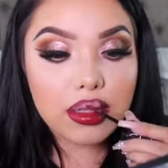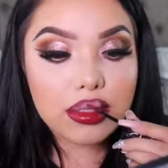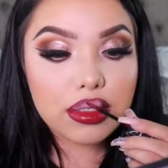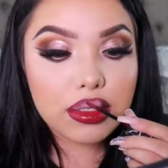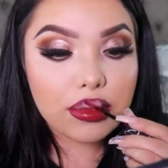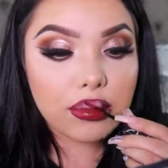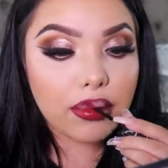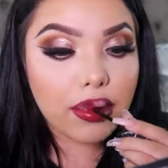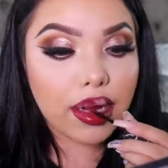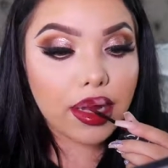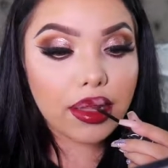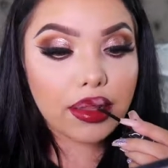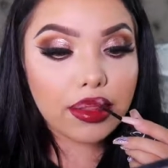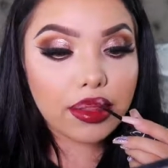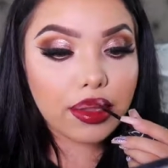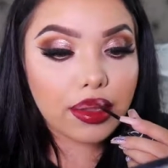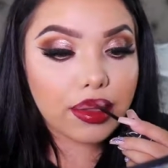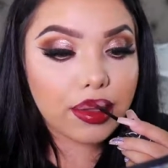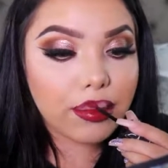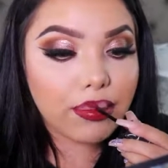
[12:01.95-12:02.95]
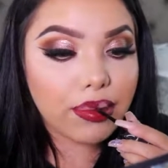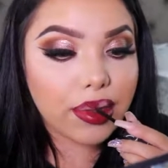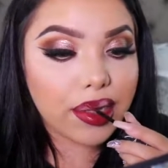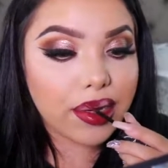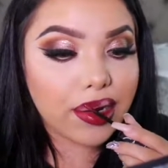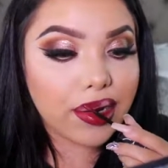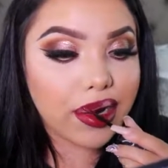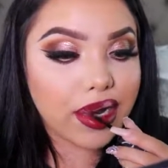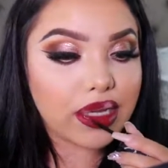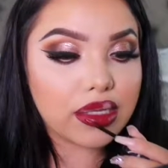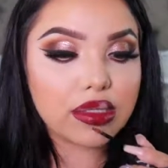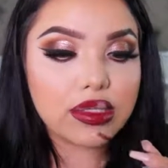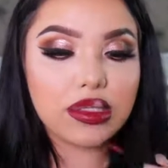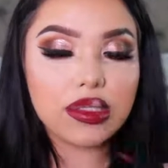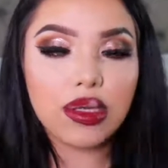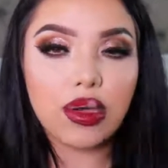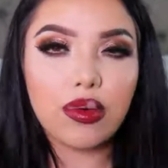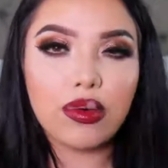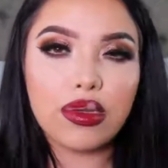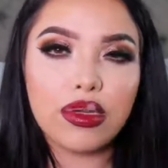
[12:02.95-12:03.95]
This is why I think lip liner is
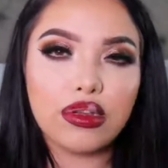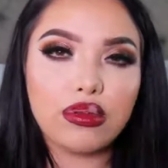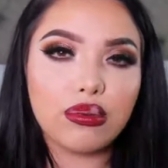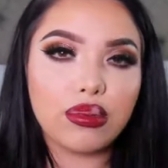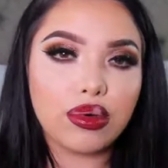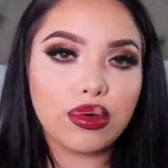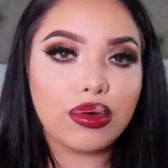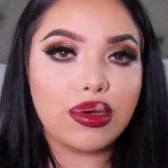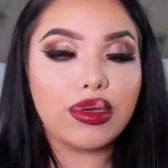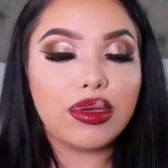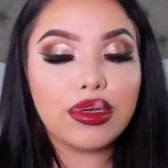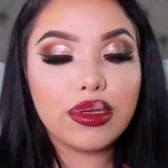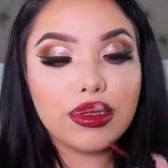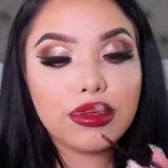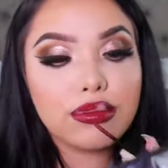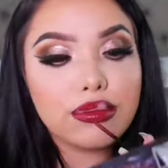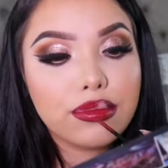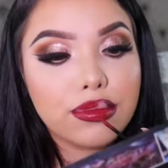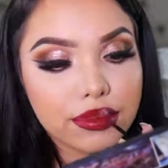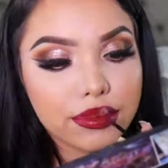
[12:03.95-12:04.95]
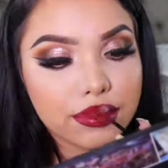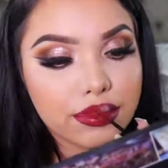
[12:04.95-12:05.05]
so important.